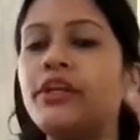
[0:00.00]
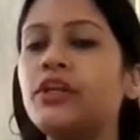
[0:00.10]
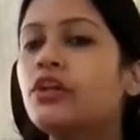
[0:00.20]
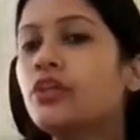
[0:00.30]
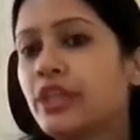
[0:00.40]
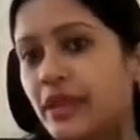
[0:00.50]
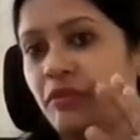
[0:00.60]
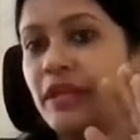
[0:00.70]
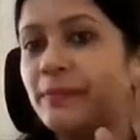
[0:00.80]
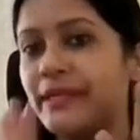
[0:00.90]
What do you
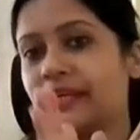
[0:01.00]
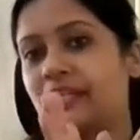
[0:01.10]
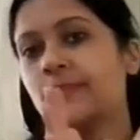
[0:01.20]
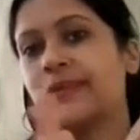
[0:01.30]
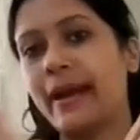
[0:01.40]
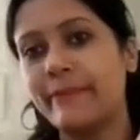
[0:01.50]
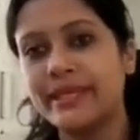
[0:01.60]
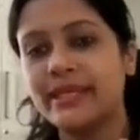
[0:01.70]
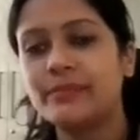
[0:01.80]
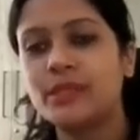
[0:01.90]
think? Will BNS be
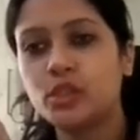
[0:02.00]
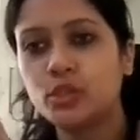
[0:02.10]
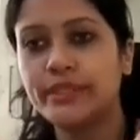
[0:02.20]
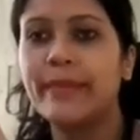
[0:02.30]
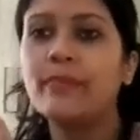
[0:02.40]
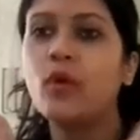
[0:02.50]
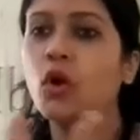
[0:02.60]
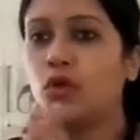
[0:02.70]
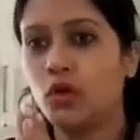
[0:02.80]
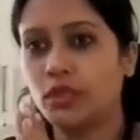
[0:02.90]
applicable to them
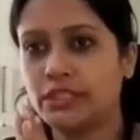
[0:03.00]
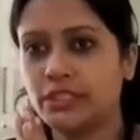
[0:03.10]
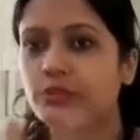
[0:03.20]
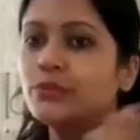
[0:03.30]
or not?